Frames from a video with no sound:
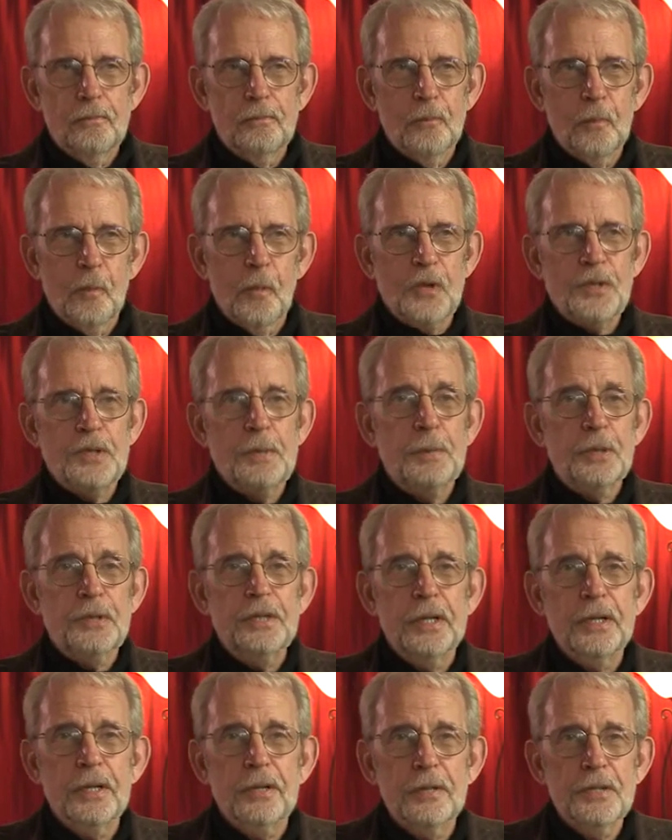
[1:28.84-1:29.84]
was a
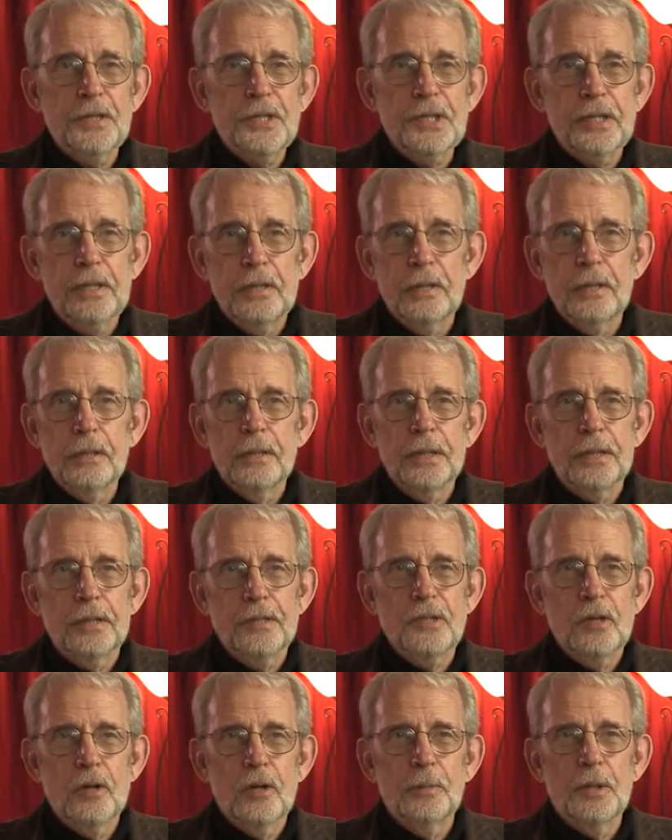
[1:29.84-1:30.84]
particular skill that
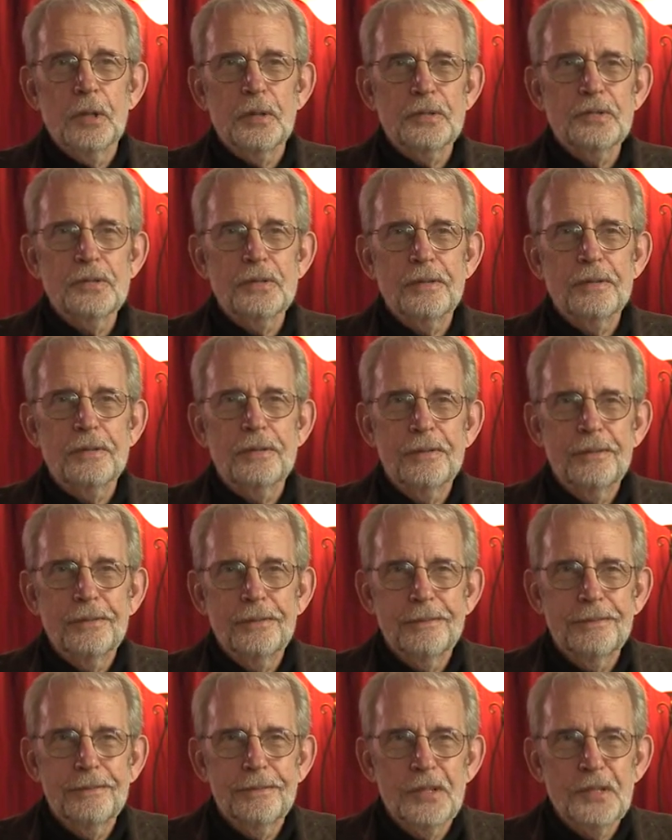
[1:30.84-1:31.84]
has almost
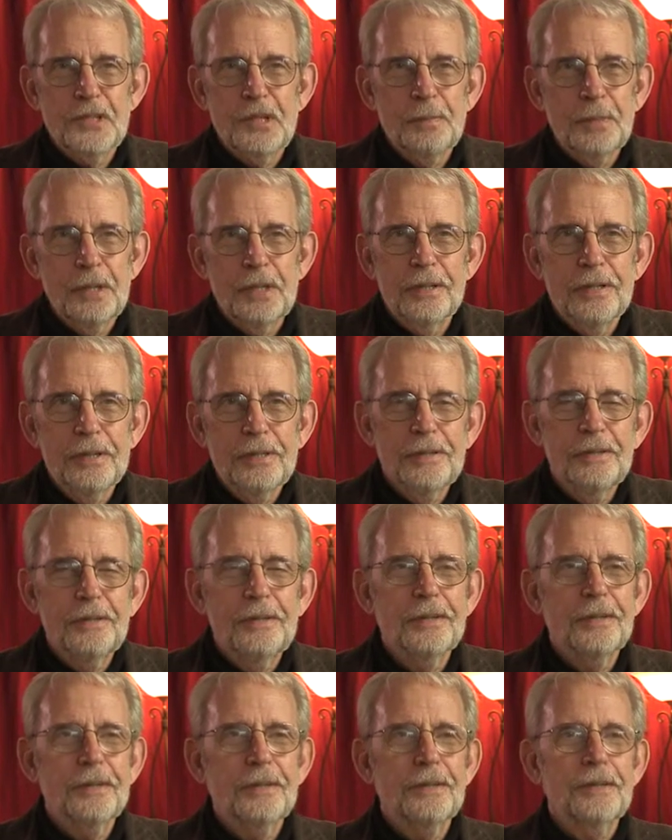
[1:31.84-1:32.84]
disappeared
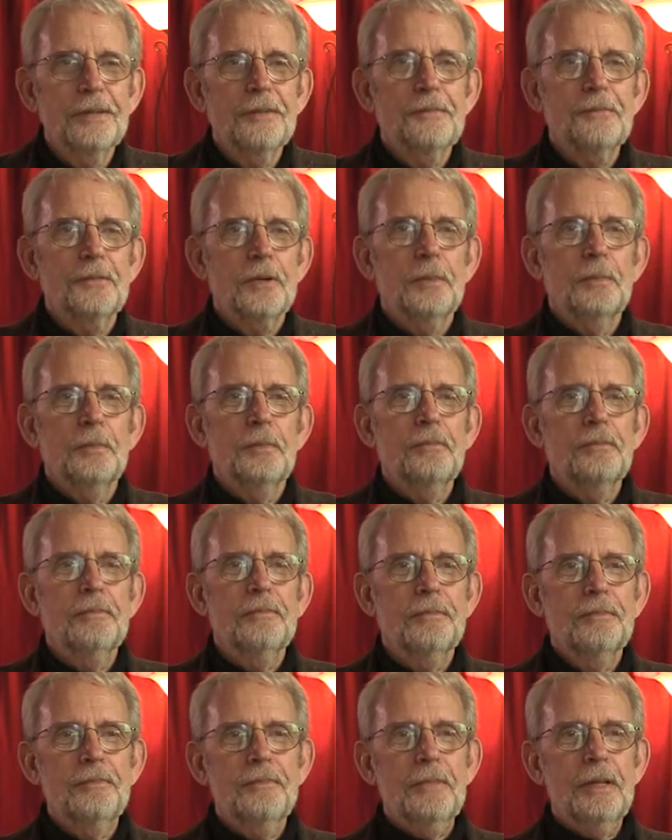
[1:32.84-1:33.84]
from
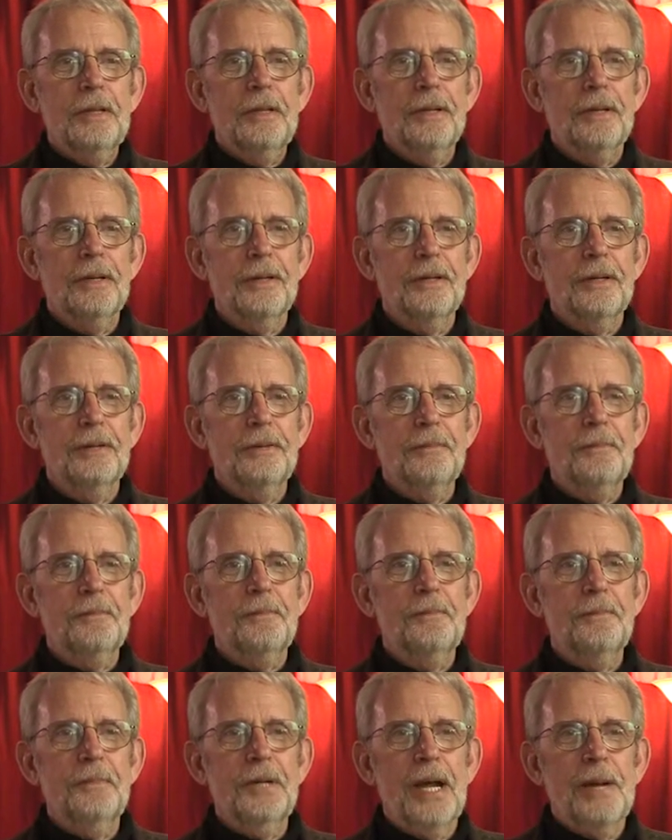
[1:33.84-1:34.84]

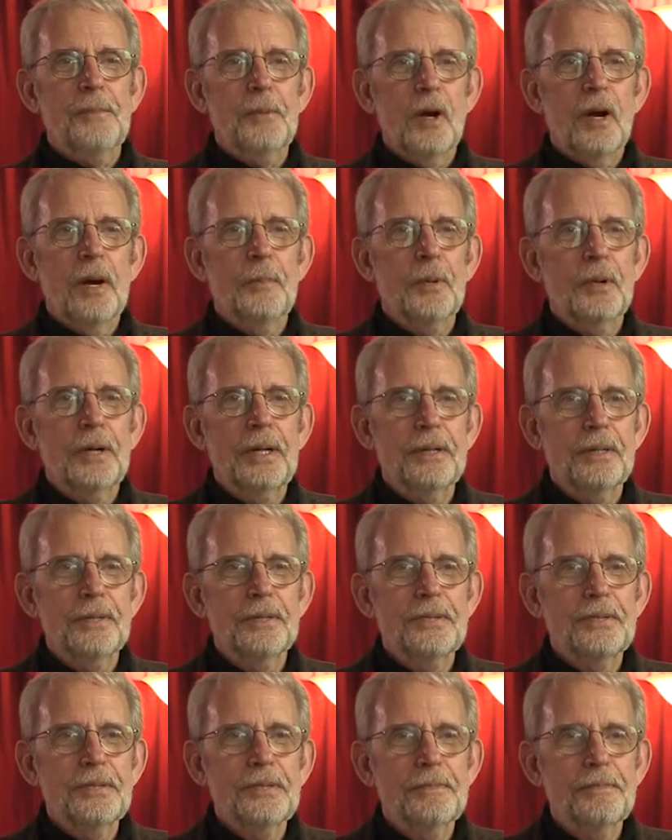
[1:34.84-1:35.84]
camera operators'